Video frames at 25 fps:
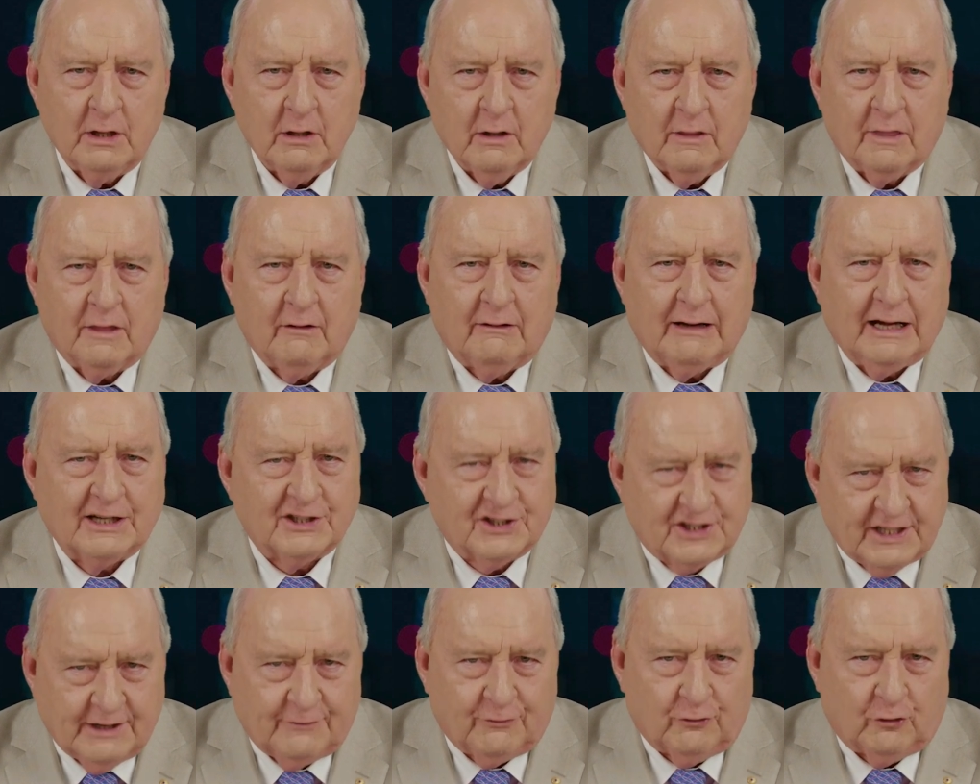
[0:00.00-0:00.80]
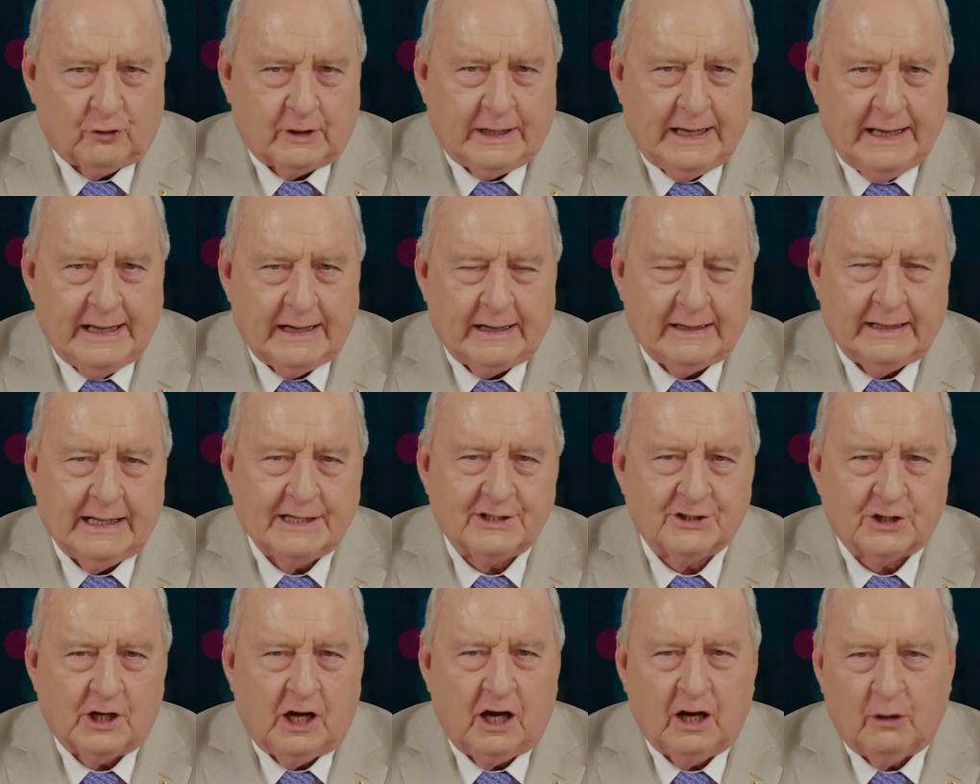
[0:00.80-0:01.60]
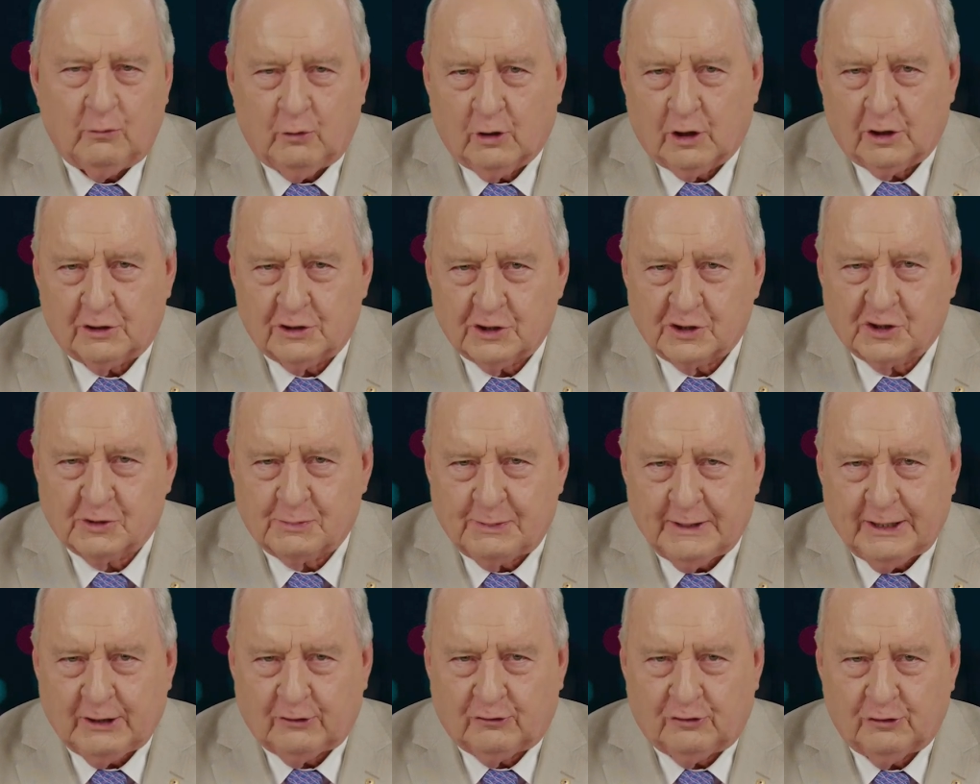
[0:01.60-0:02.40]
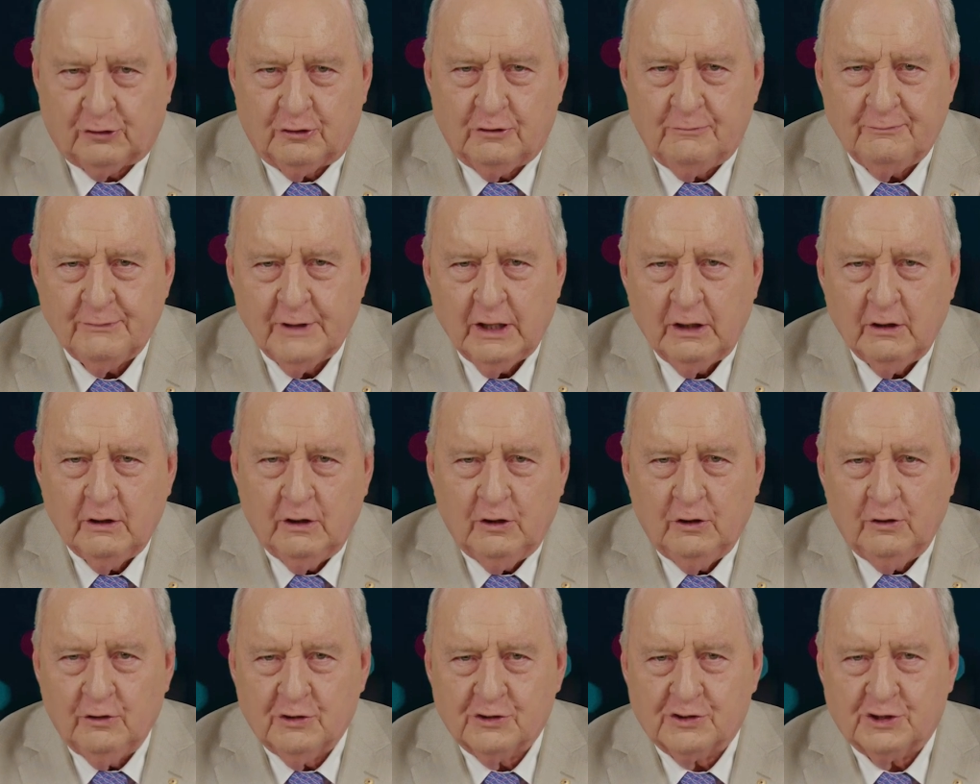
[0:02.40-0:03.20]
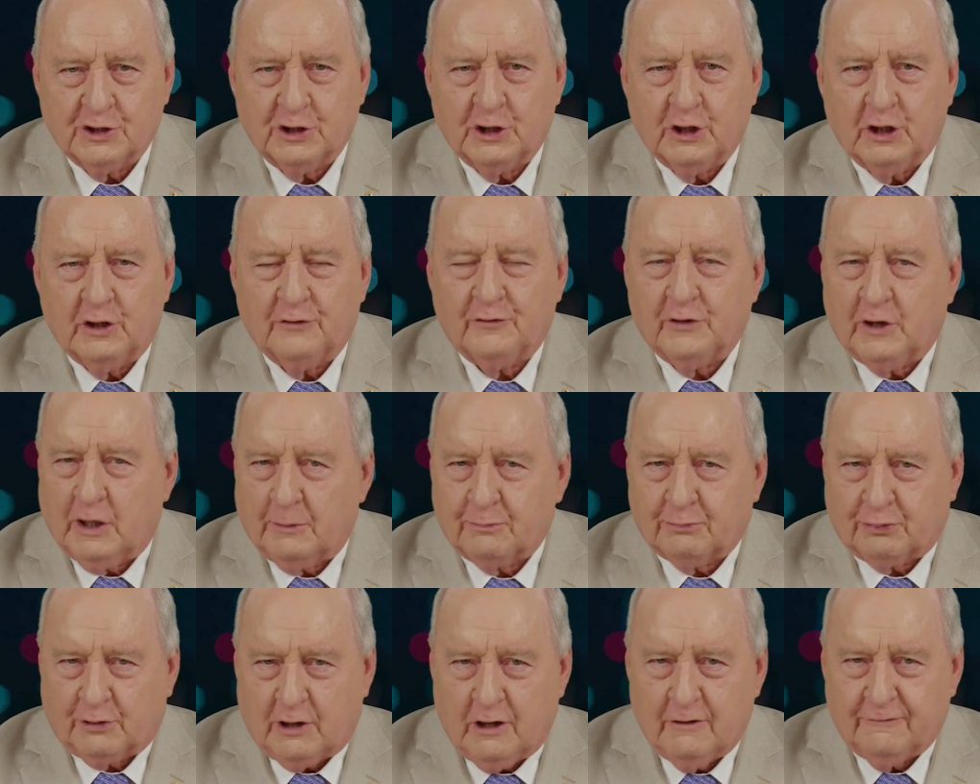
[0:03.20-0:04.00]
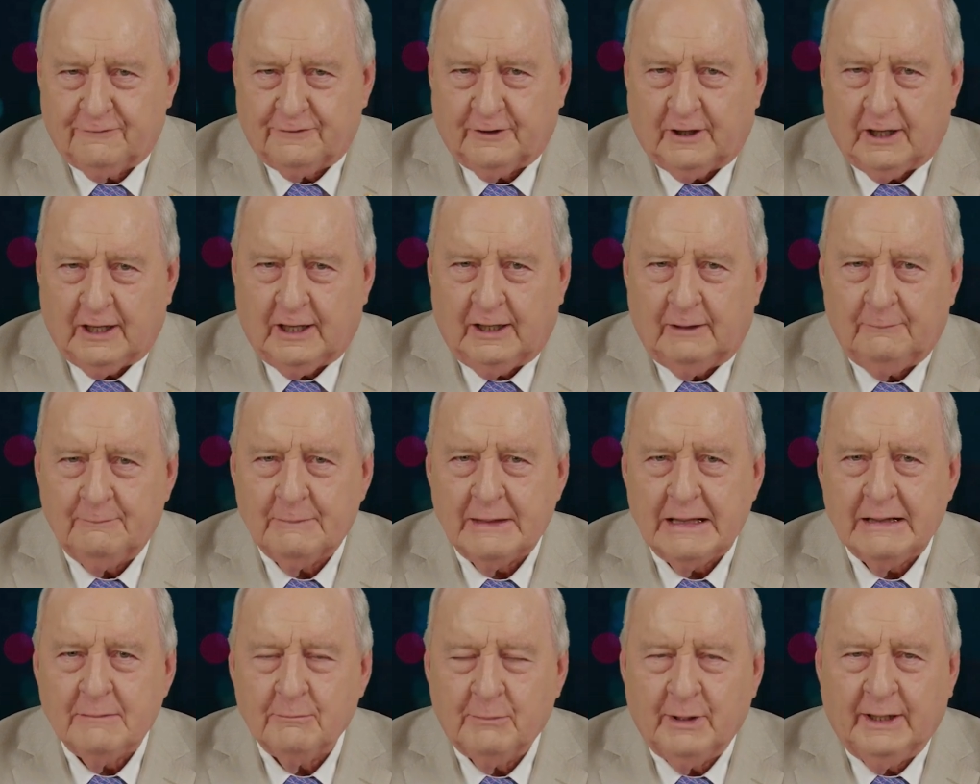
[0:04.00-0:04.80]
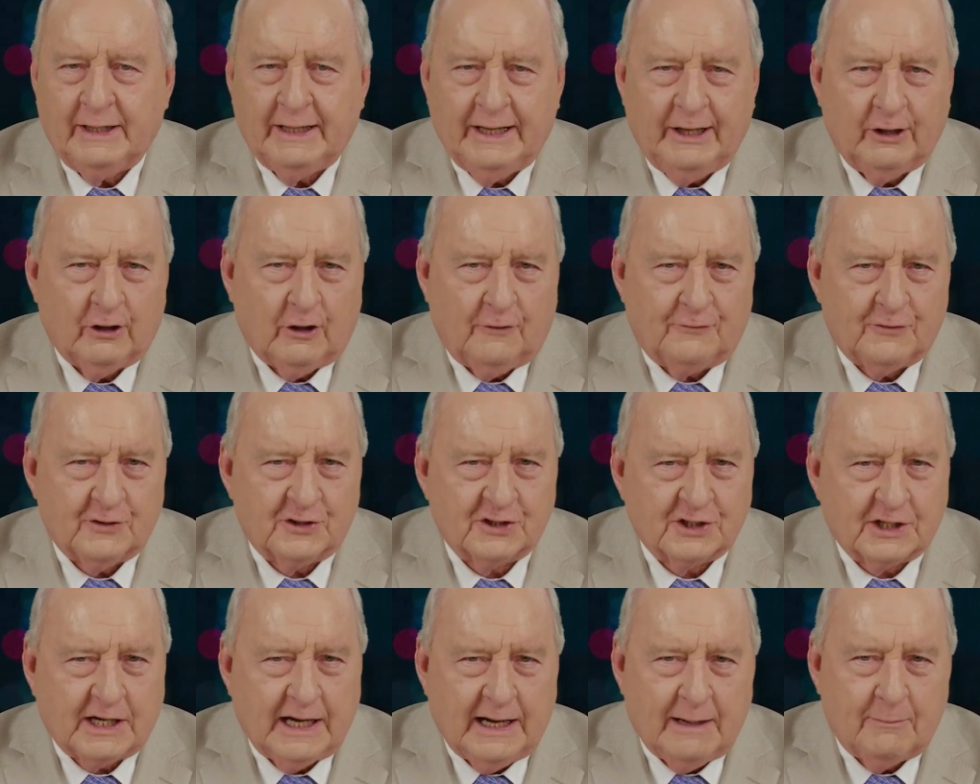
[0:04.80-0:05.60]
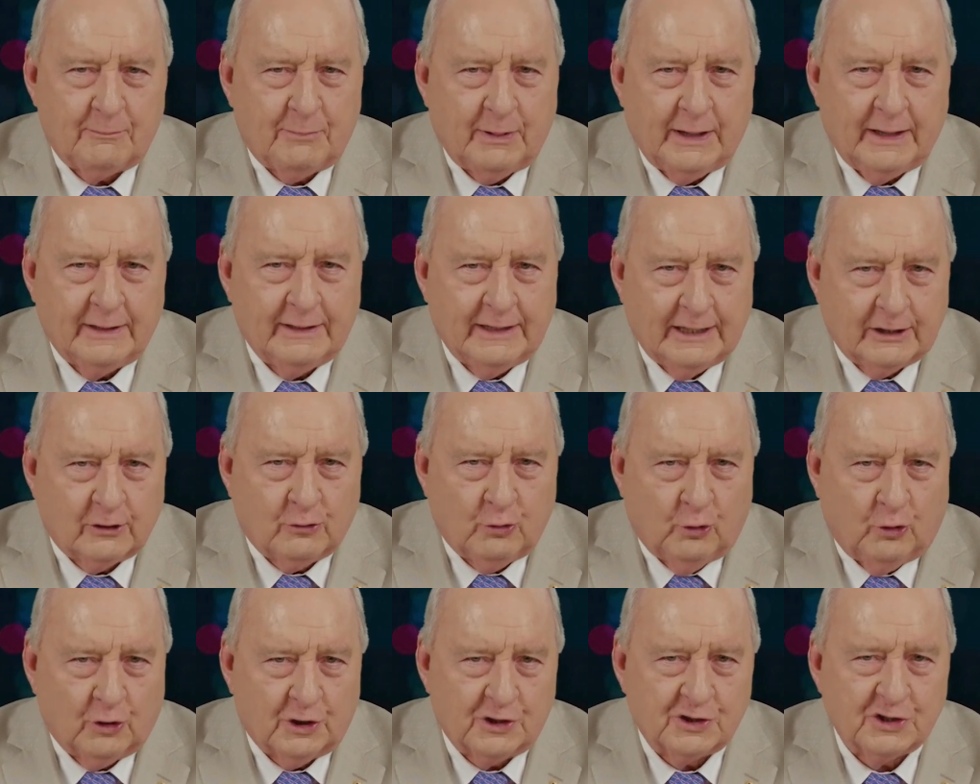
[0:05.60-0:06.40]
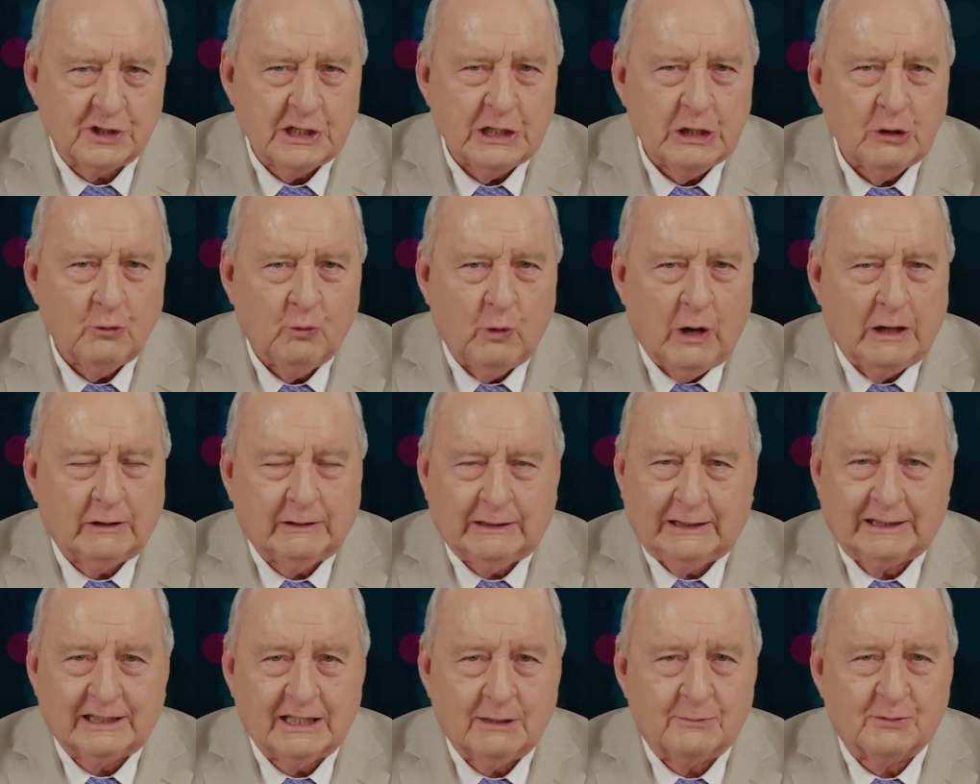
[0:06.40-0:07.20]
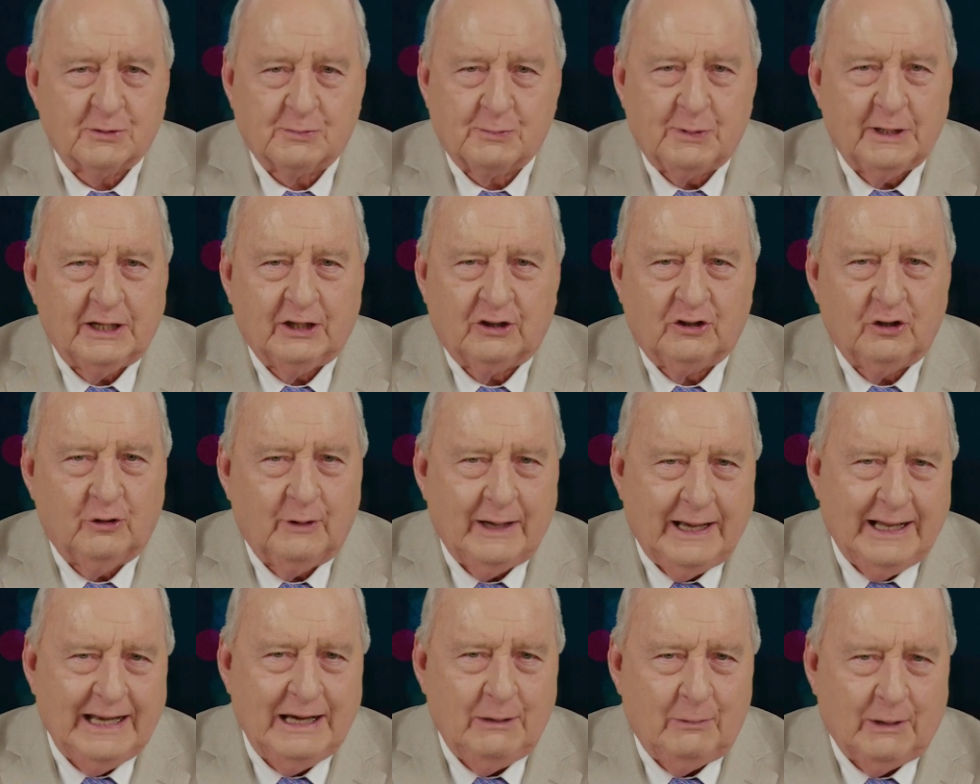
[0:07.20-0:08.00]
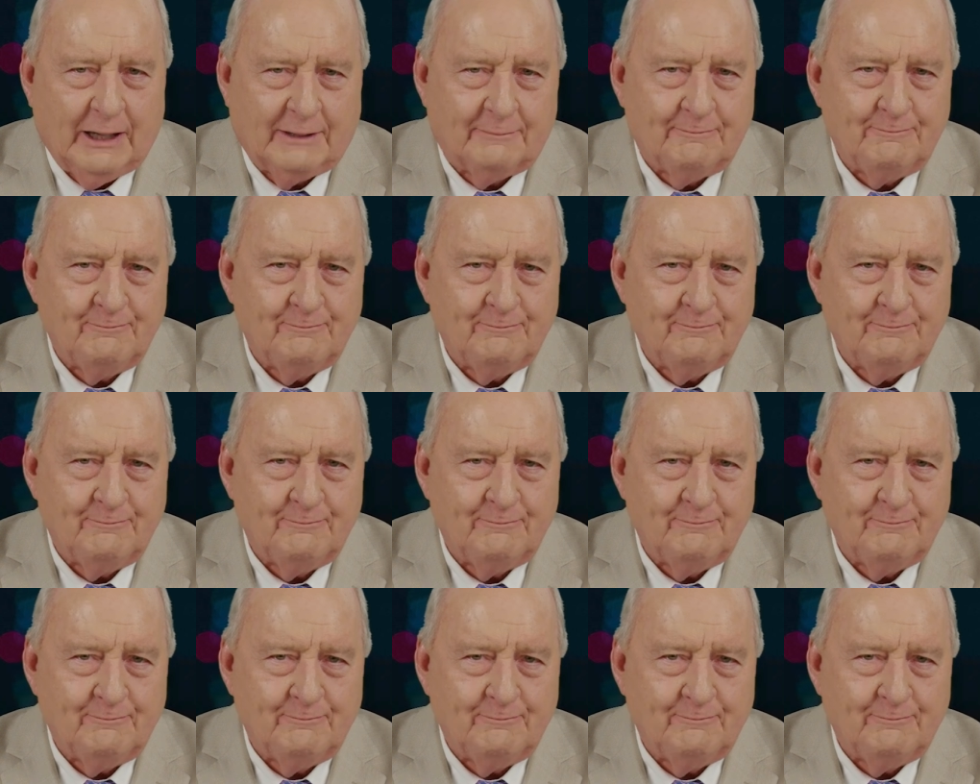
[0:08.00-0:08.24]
There are several candidates I wanted to speak to who deserve a profile, but head office campaign headquarters won't let them speak to anyone.